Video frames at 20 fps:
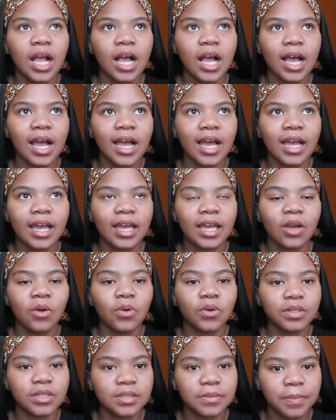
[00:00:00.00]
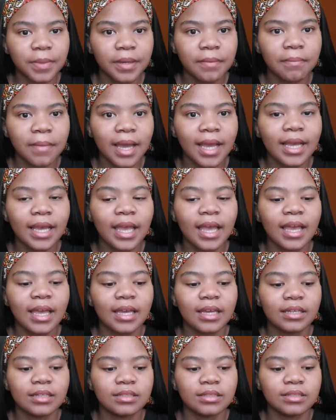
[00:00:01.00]
I ordered Big Mac
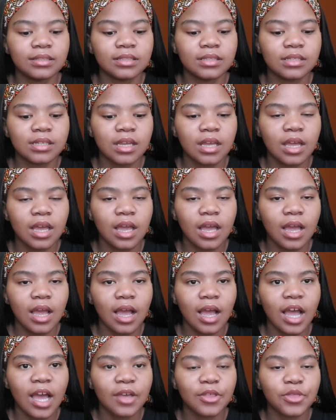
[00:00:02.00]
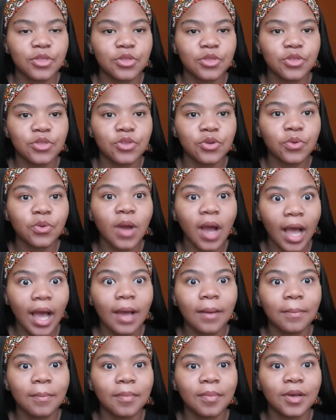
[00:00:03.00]
and I threw
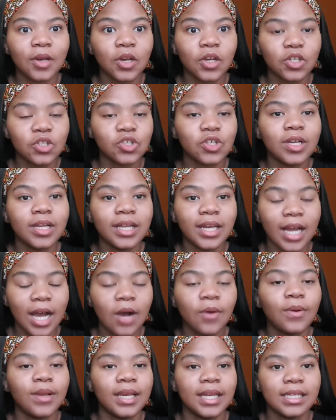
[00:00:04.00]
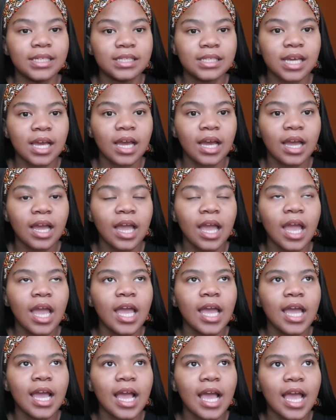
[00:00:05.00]
up literally an hour later
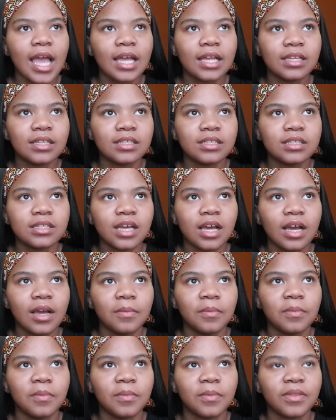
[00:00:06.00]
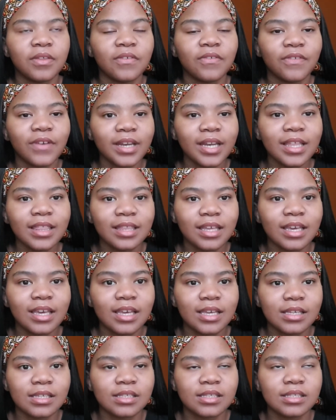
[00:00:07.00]
and um, the funny thing
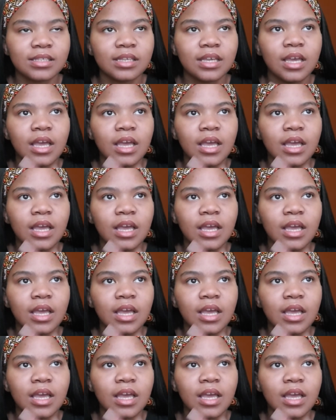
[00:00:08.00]
is,